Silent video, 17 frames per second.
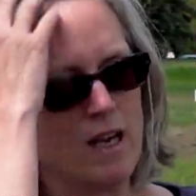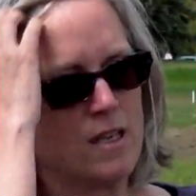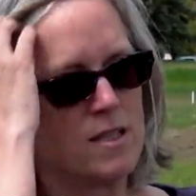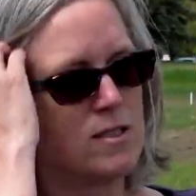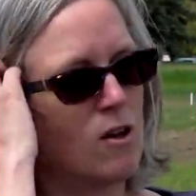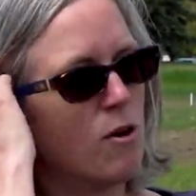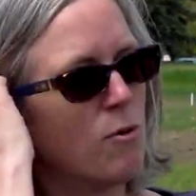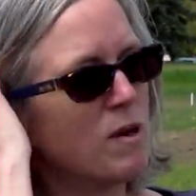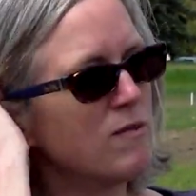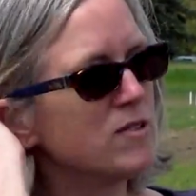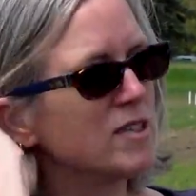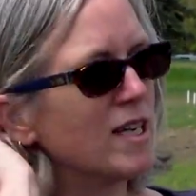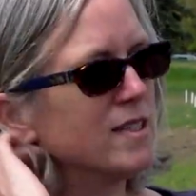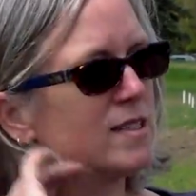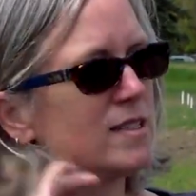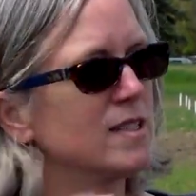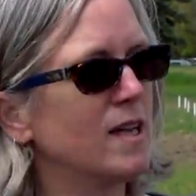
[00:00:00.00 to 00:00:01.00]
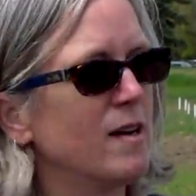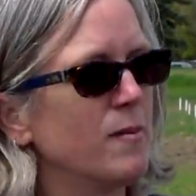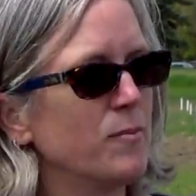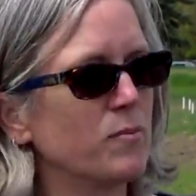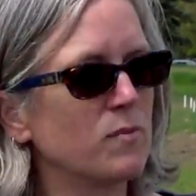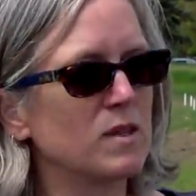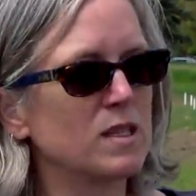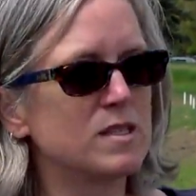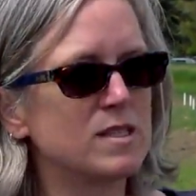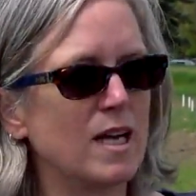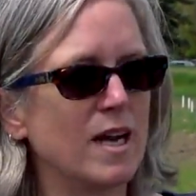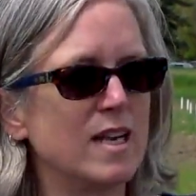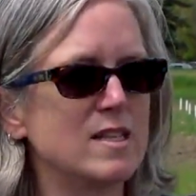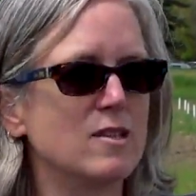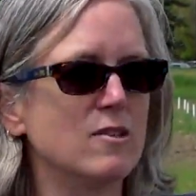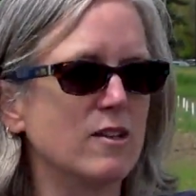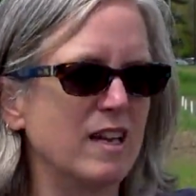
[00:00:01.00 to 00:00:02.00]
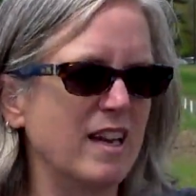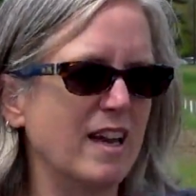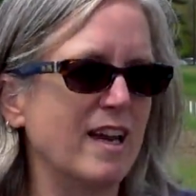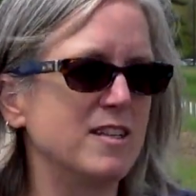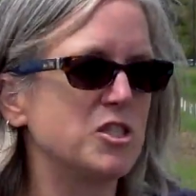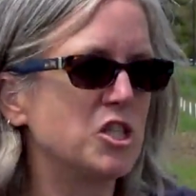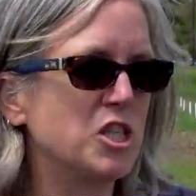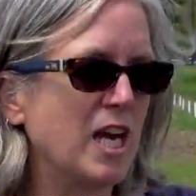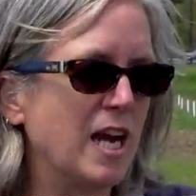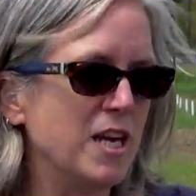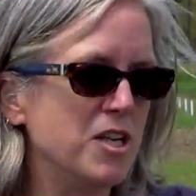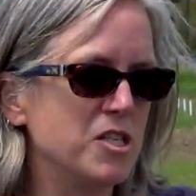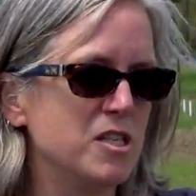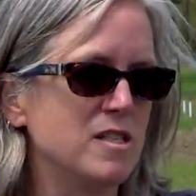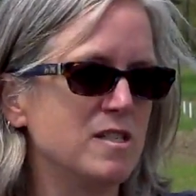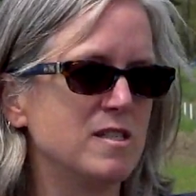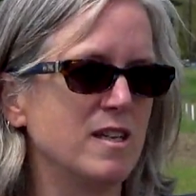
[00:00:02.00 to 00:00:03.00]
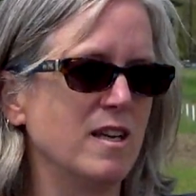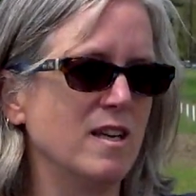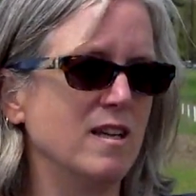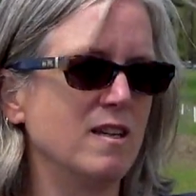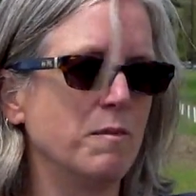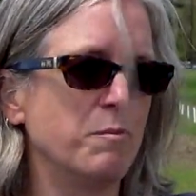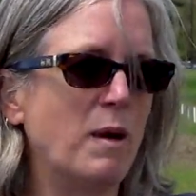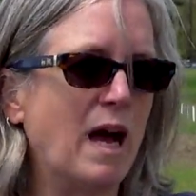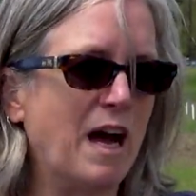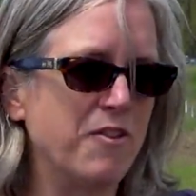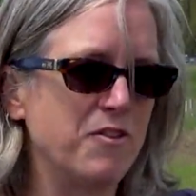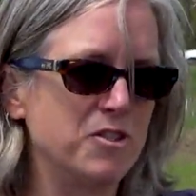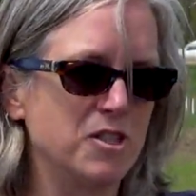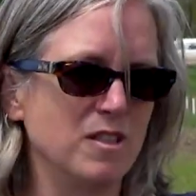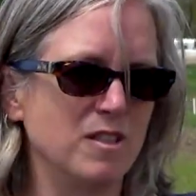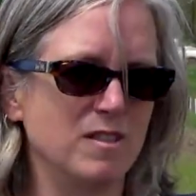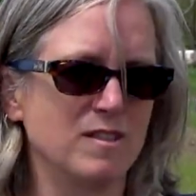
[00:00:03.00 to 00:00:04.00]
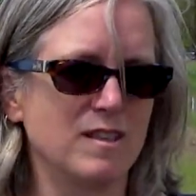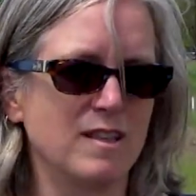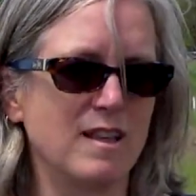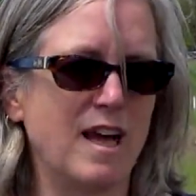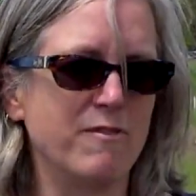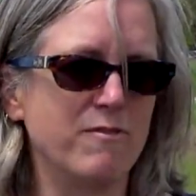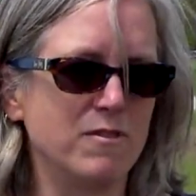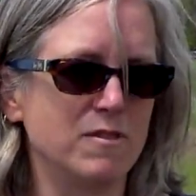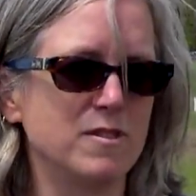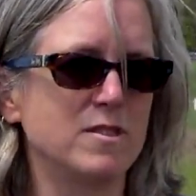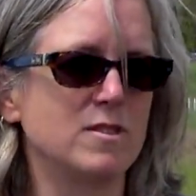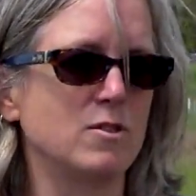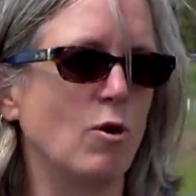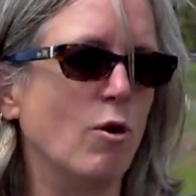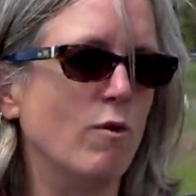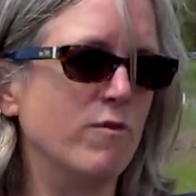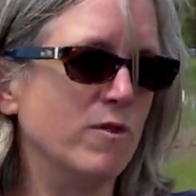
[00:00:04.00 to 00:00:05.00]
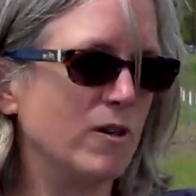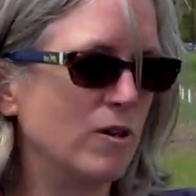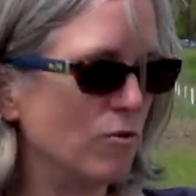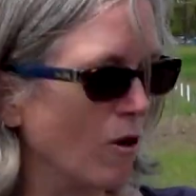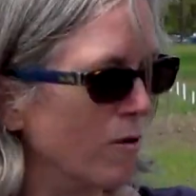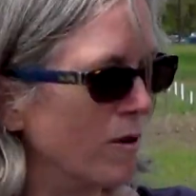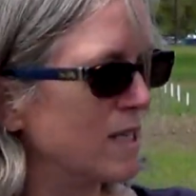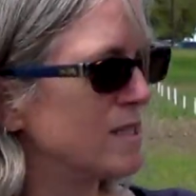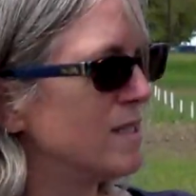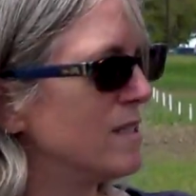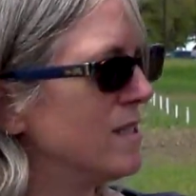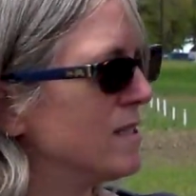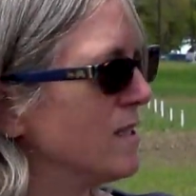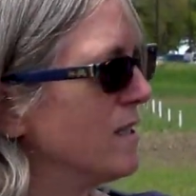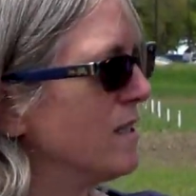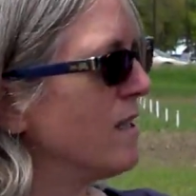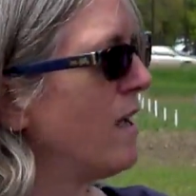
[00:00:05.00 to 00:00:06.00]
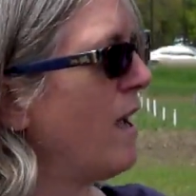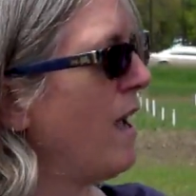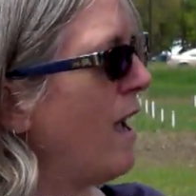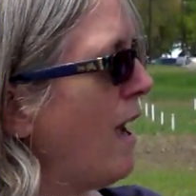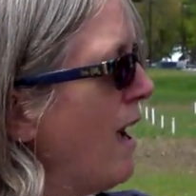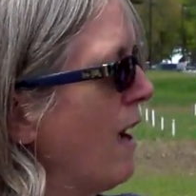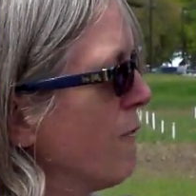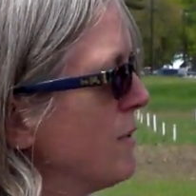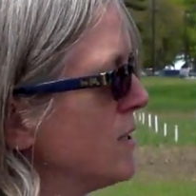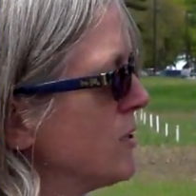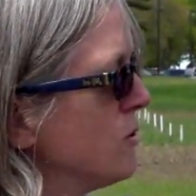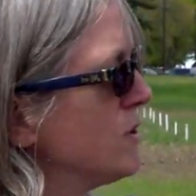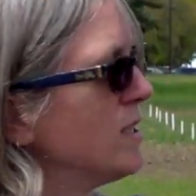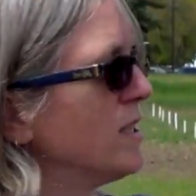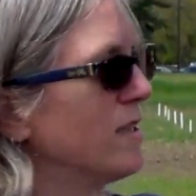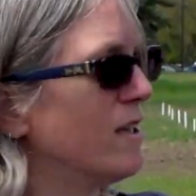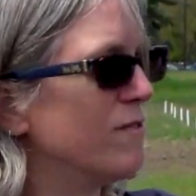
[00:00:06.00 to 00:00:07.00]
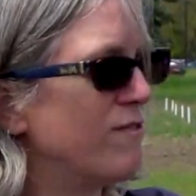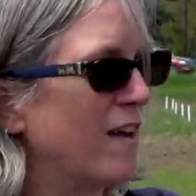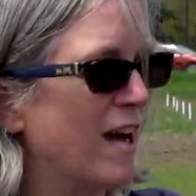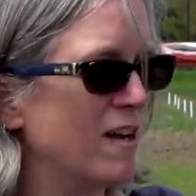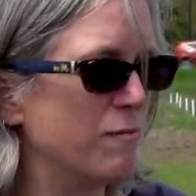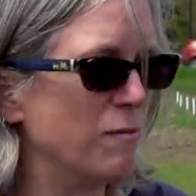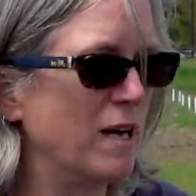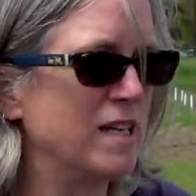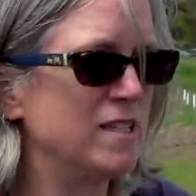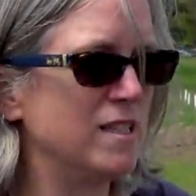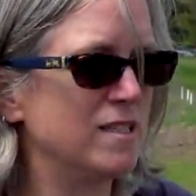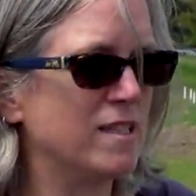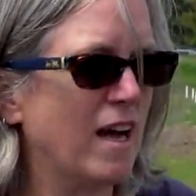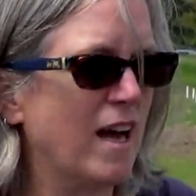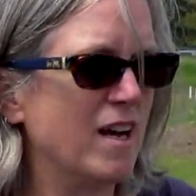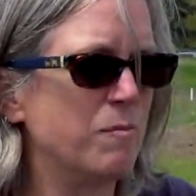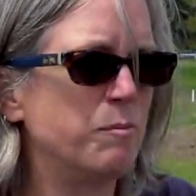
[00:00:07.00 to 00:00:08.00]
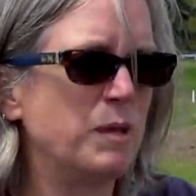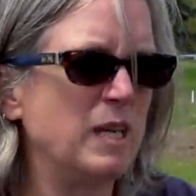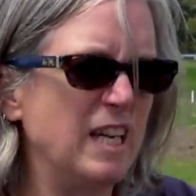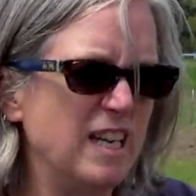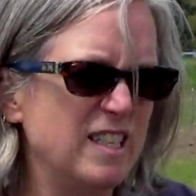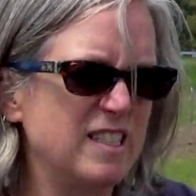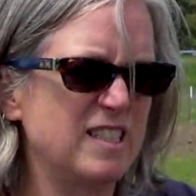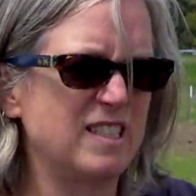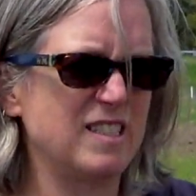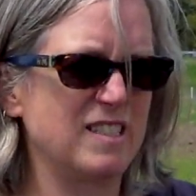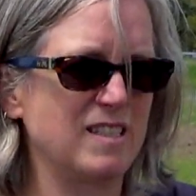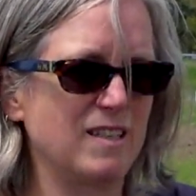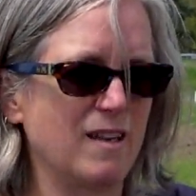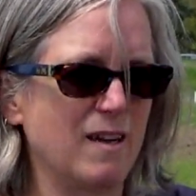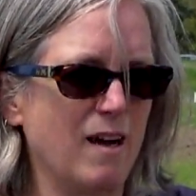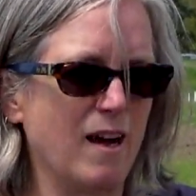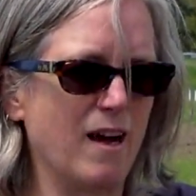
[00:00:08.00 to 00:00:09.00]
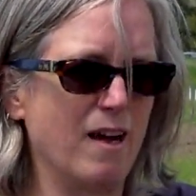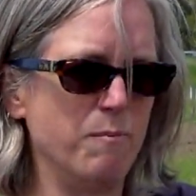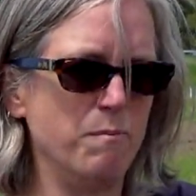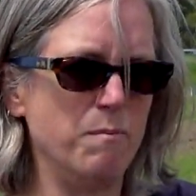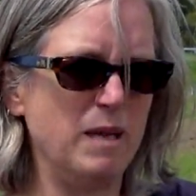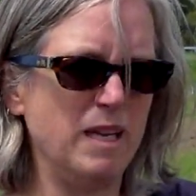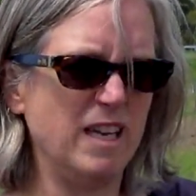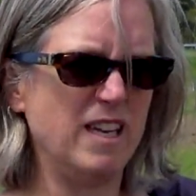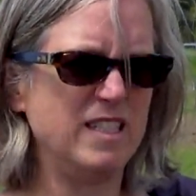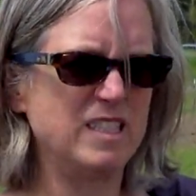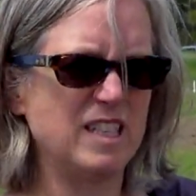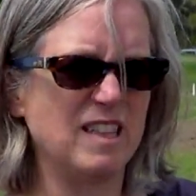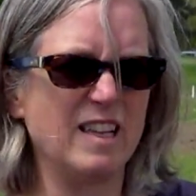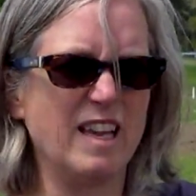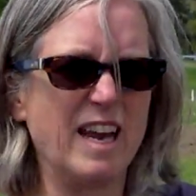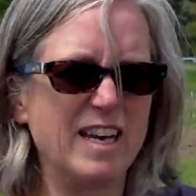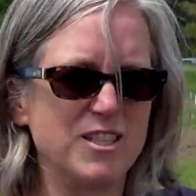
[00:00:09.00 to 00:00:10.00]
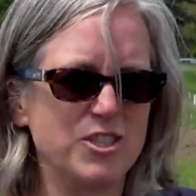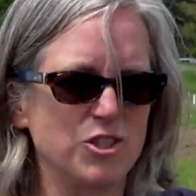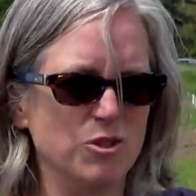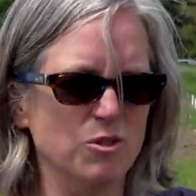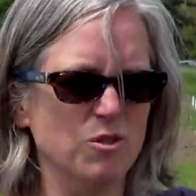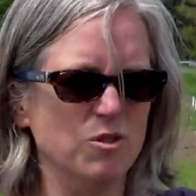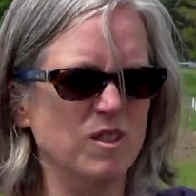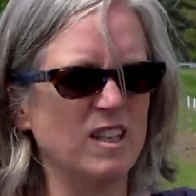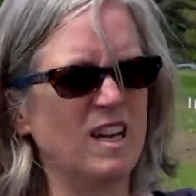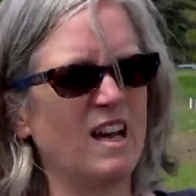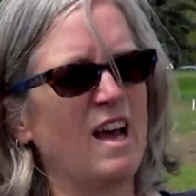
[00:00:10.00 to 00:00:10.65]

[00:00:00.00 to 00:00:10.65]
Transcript: So we've done some studies looking at changes in the pathogen levels over a growing season, and we do see that Aphanomyces kind of peaks mid to late June.